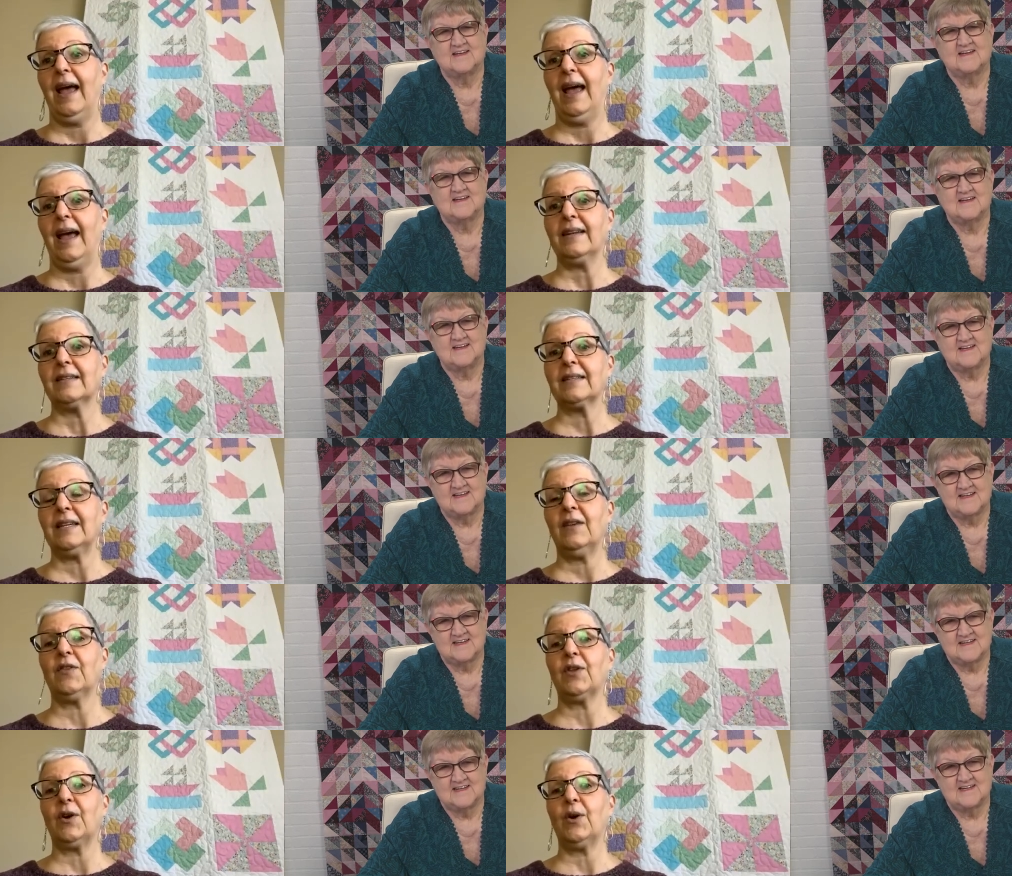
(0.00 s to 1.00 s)
Speaker 1: And
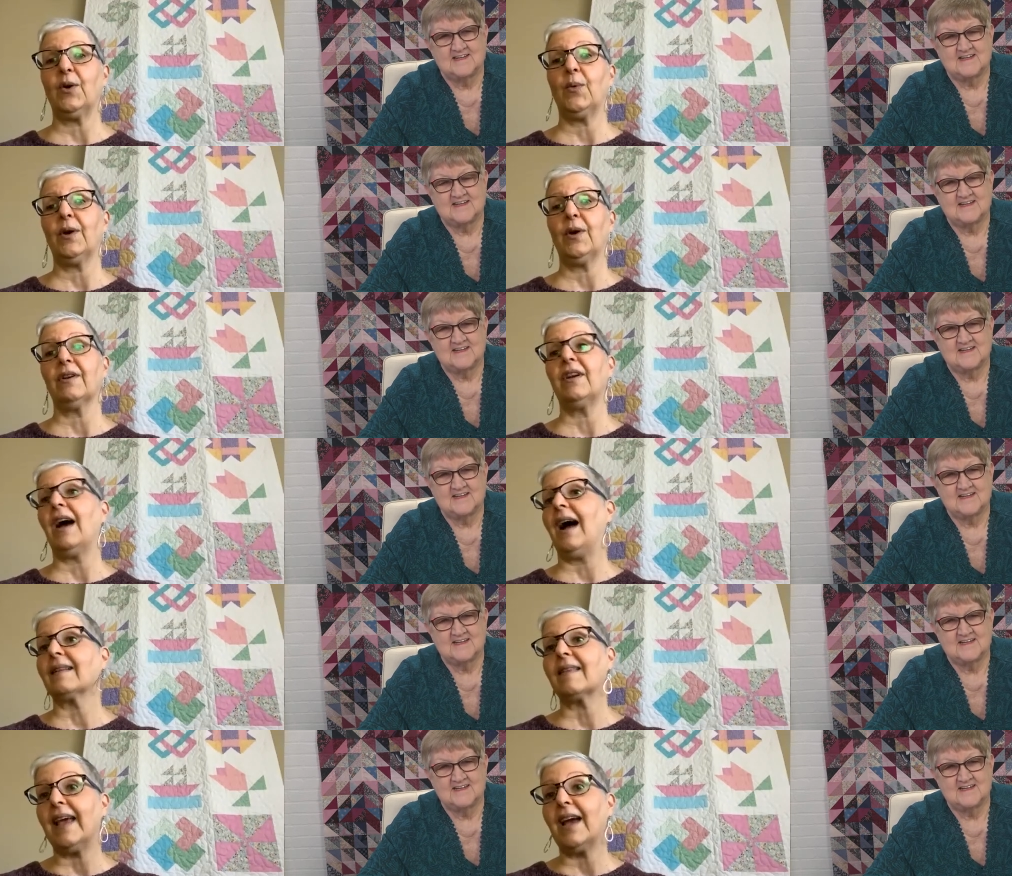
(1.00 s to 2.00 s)
even though we're
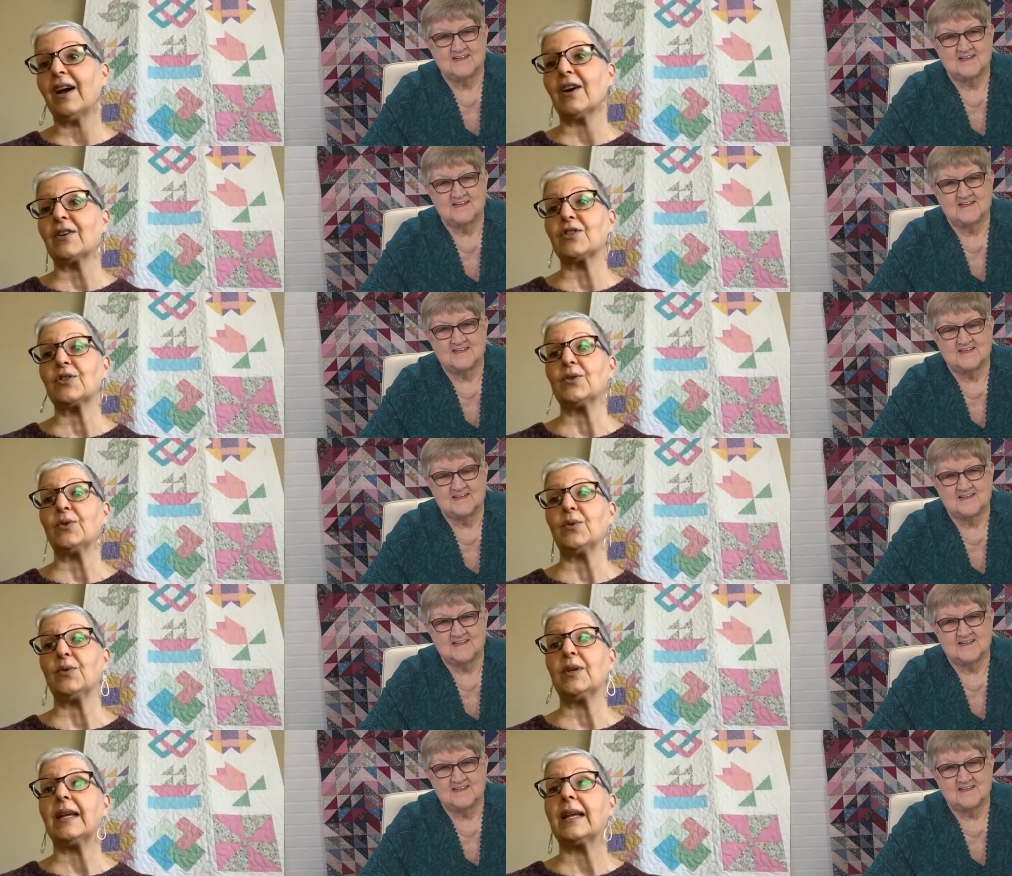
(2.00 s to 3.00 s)
not there
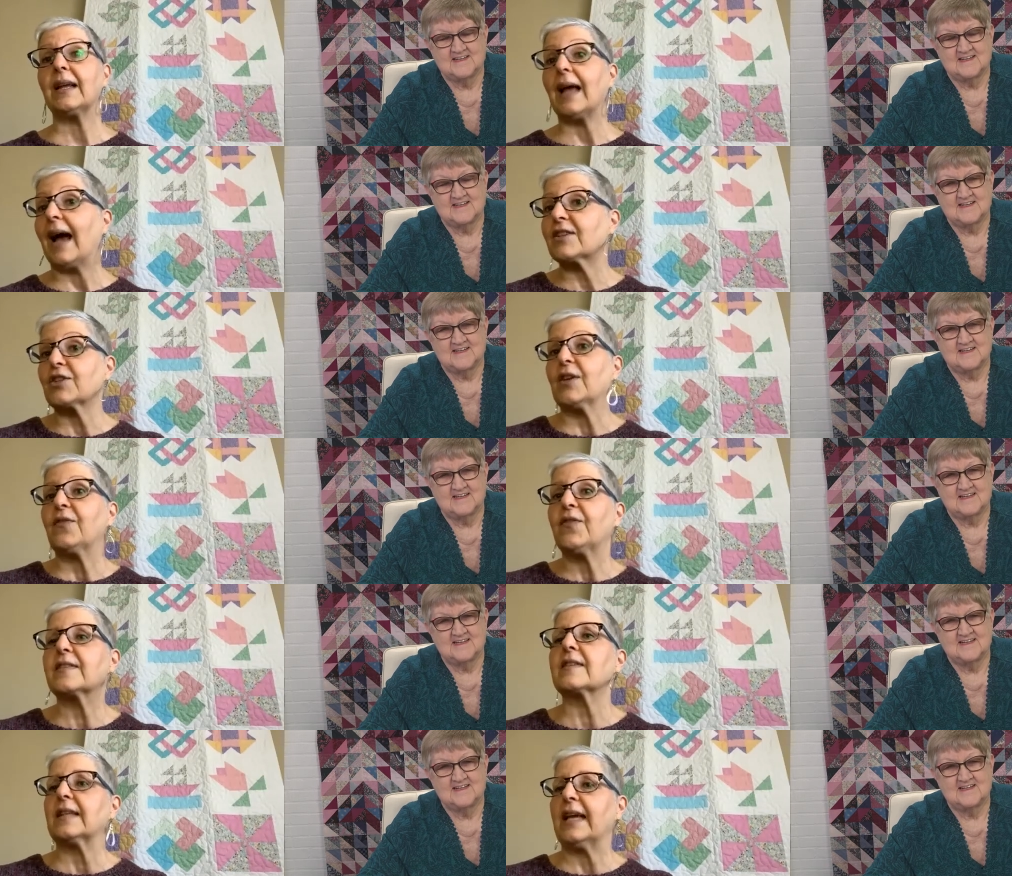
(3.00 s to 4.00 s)
to actually
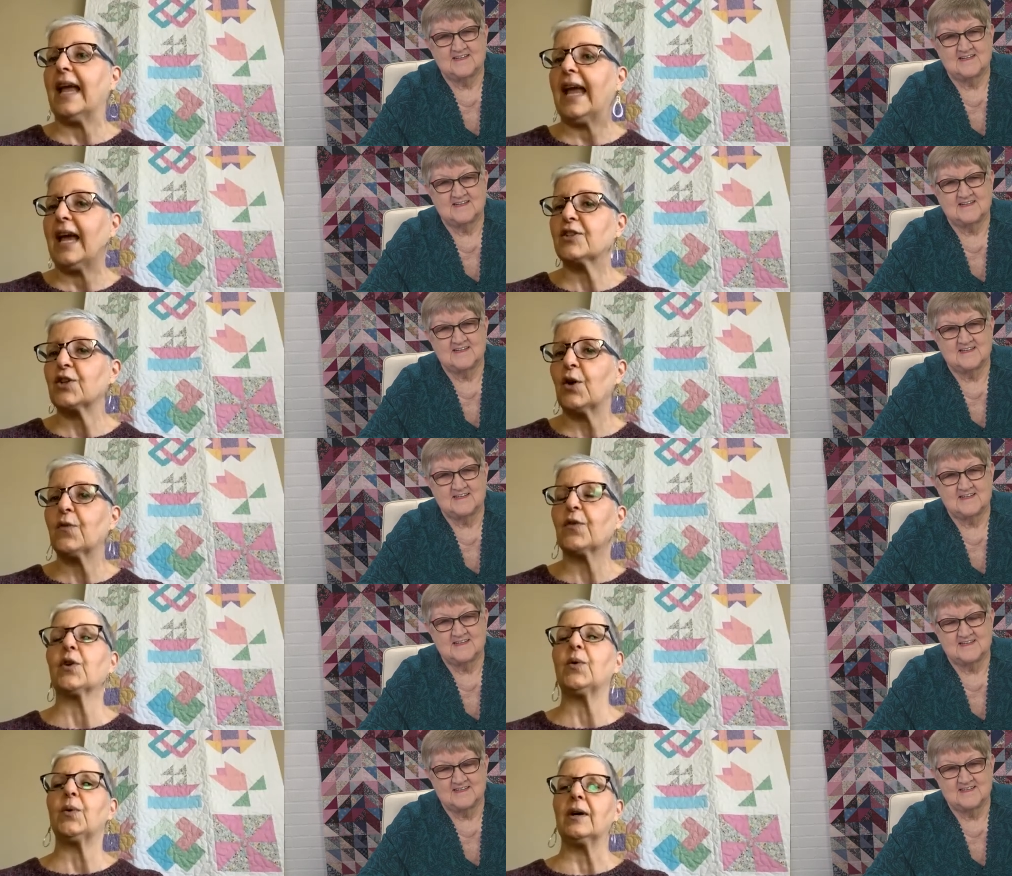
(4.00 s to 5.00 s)
physically hand
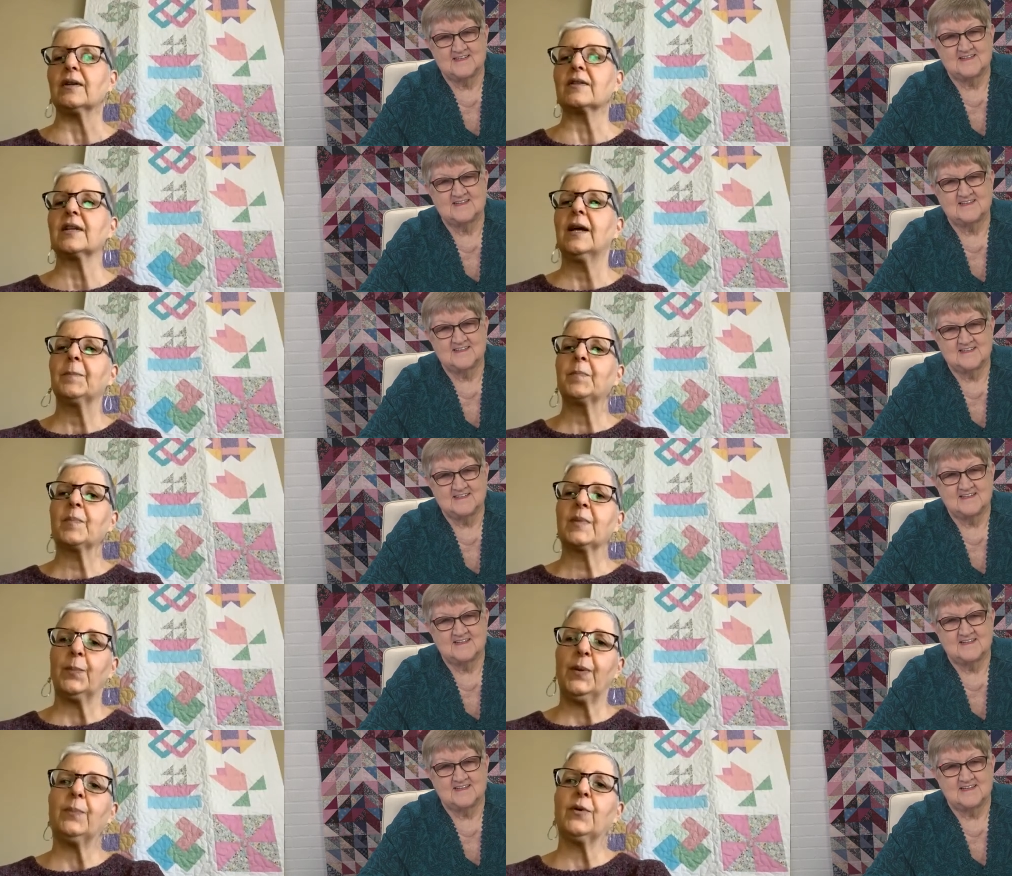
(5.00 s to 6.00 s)
over the quilt,
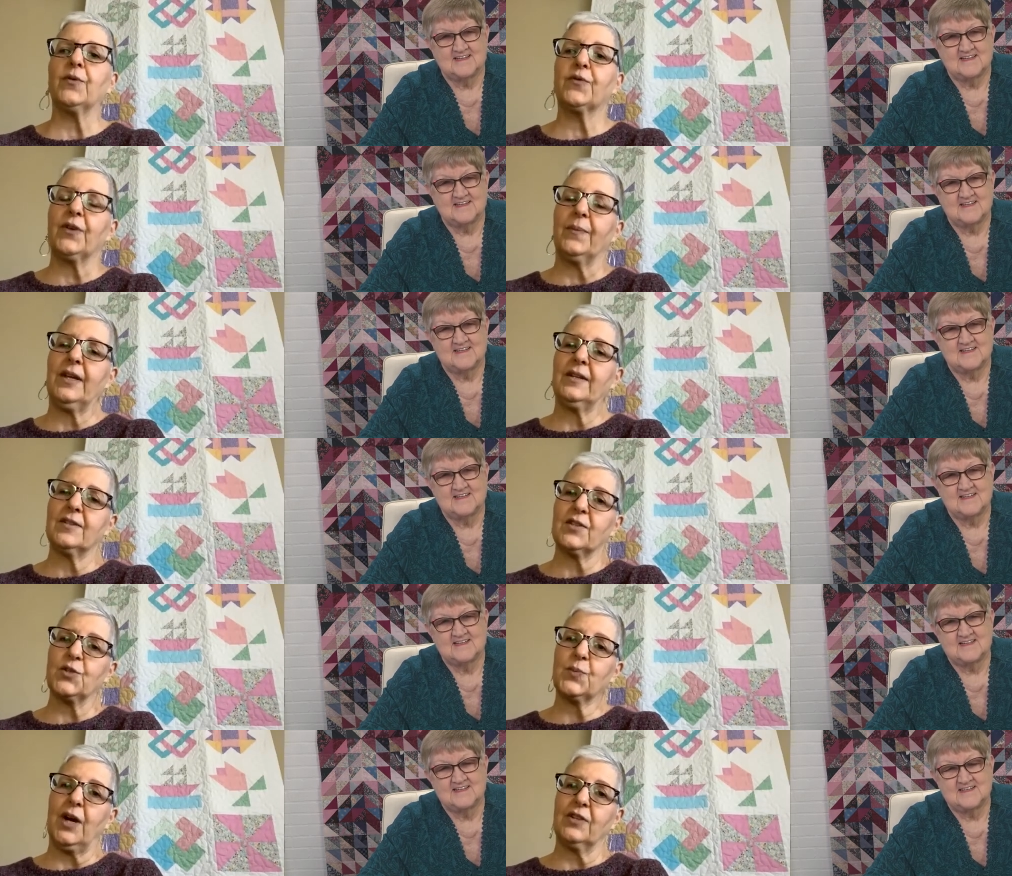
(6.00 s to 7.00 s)
the people from the Innocence